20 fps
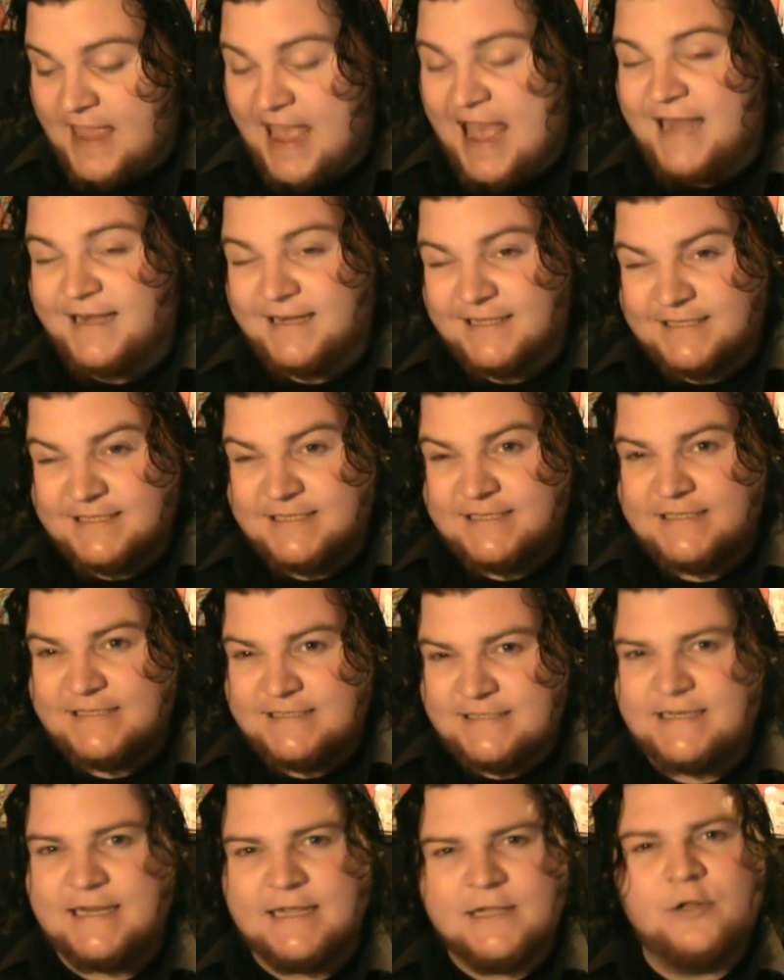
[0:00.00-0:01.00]
and it
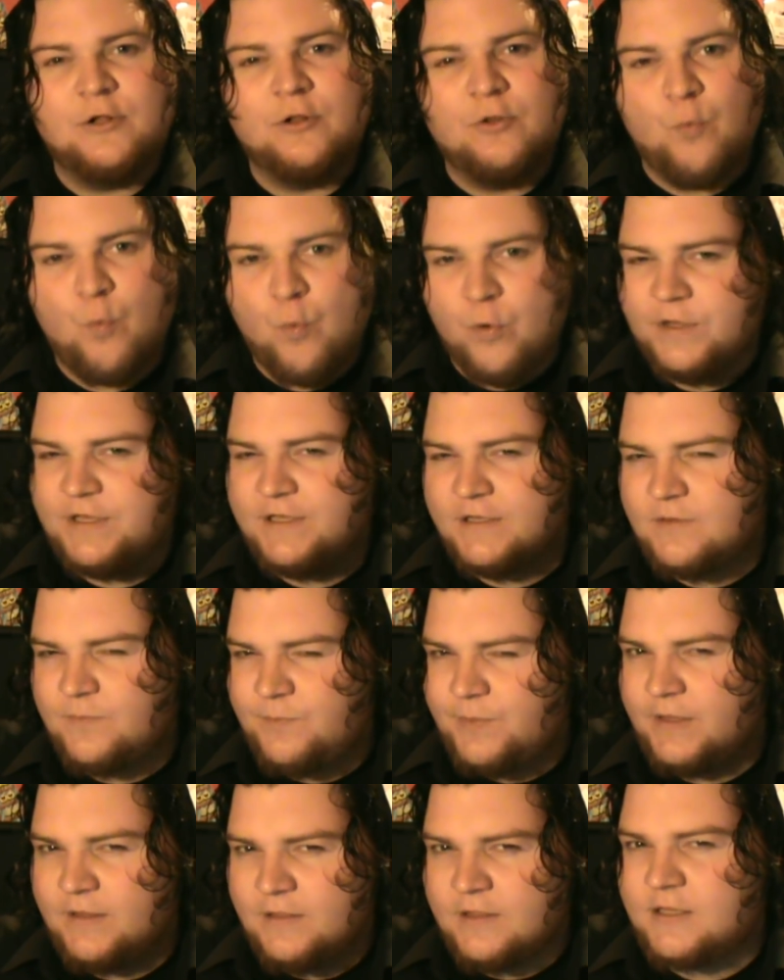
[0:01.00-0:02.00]
still wouldn't
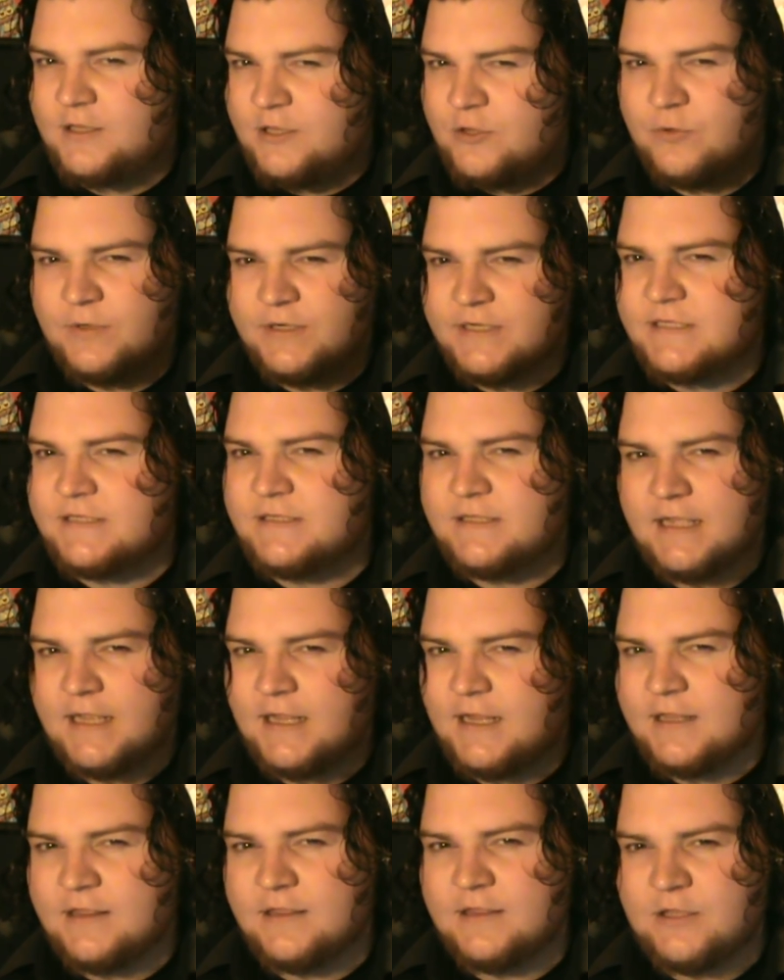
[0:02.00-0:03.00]
be the cutest
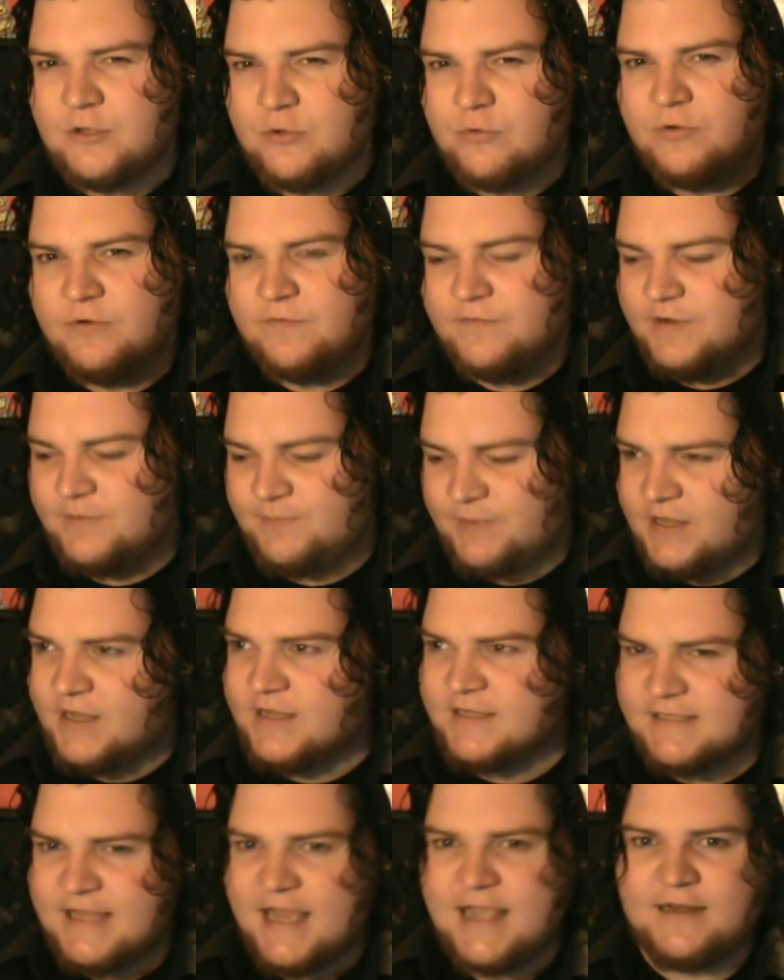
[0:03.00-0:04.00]
thing in the universe,
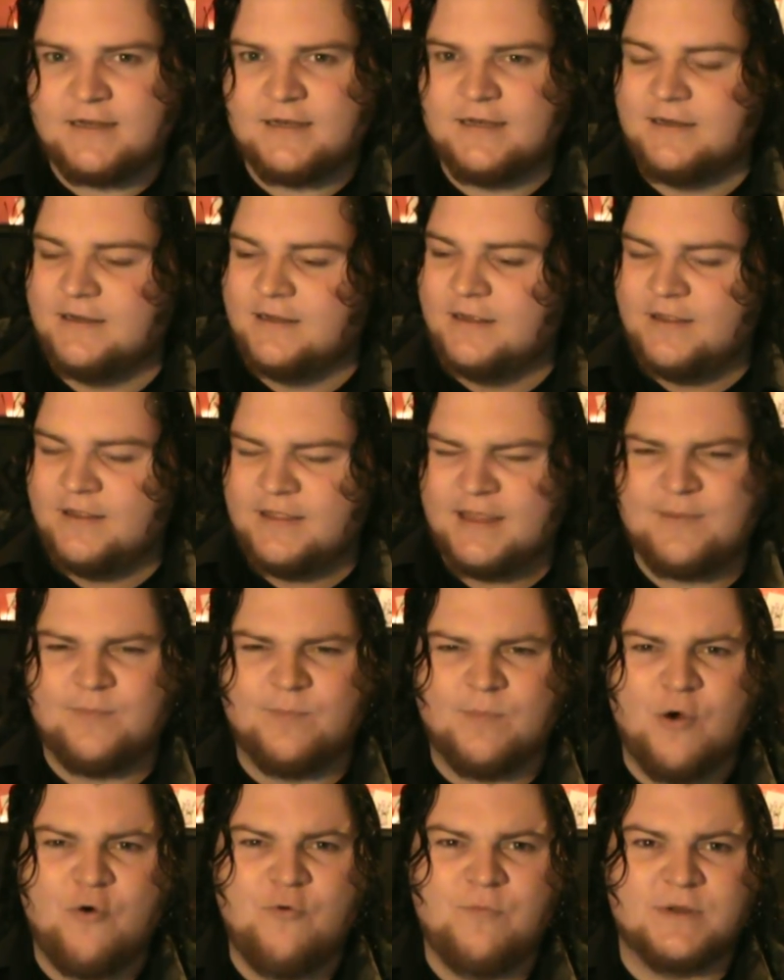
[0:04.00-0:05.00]
because that
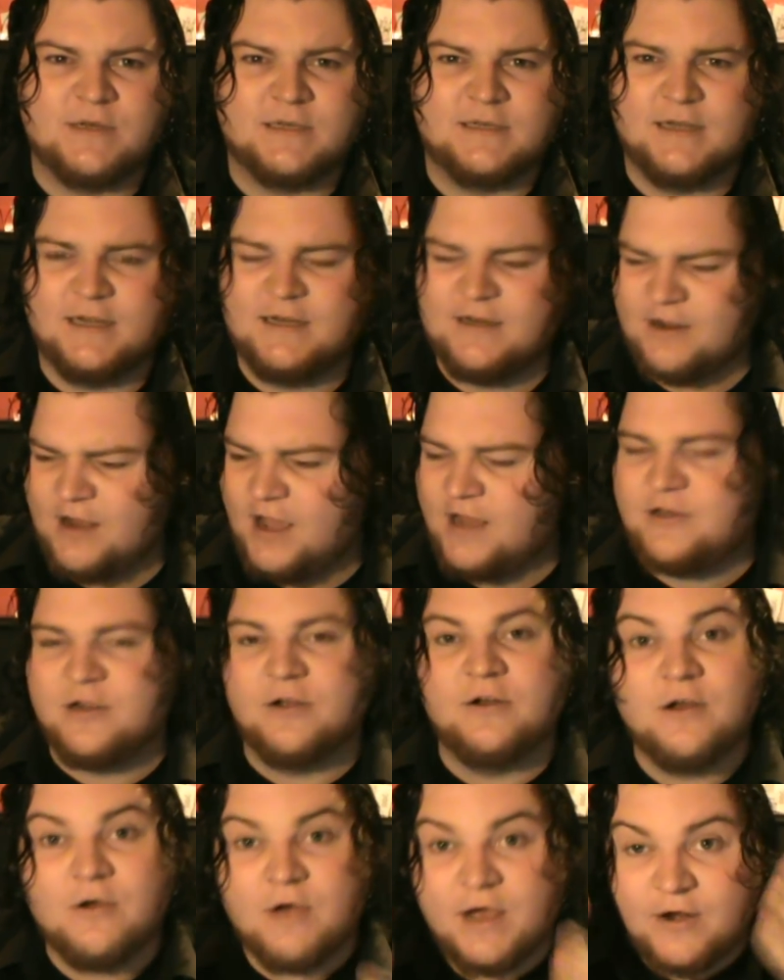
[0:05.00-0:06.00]
moment, I
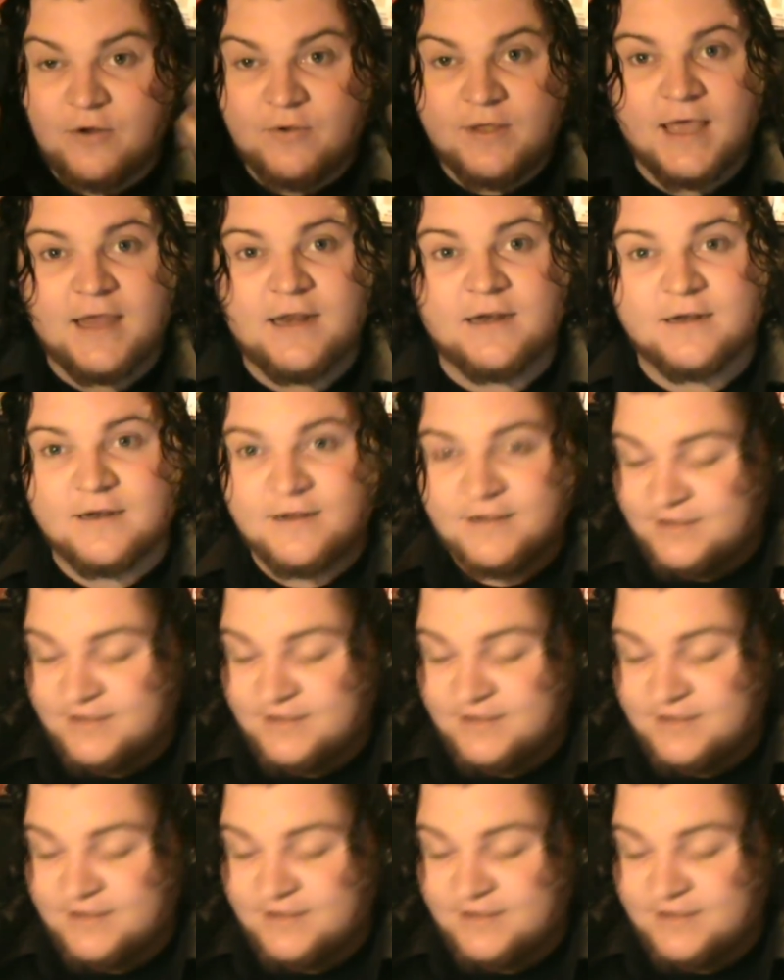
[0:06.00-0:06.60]
don't know, I don't get it.